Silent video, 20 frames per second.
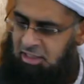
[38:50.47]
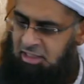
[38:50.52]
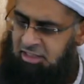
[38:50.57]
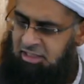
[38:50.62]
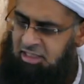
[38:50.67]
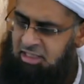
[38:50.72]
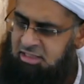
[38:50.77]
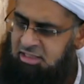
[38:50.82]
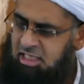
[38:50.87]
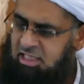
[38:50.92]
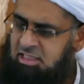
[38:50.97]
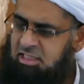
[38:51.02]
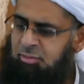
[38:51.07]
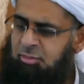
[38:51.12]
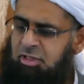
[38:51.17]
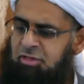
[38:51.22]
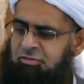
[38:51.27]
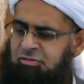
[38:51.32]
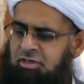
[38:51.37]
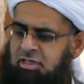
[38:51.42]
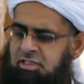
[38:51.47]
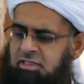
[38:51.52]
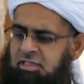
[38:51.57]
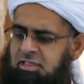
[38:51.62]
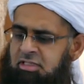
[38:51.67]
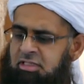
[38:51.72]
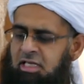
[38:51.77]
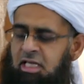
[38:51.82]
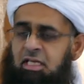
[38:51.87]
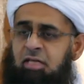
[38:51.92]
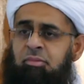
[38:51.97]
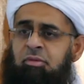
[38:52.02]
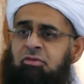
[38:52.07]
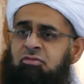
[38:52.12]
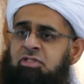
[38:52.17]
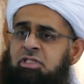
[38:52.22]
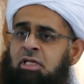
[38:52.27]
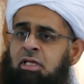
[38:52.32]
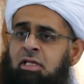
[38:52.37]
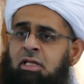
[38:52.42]
These are some of the verses that the
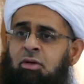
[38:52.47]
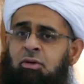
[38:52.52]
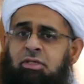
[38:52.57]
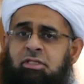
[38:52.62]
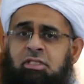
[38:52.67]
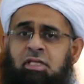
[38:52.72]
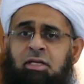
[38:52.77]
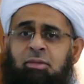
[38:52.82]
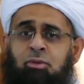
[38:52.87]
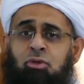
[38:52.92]
Prophet sallallahu alaihi wasallam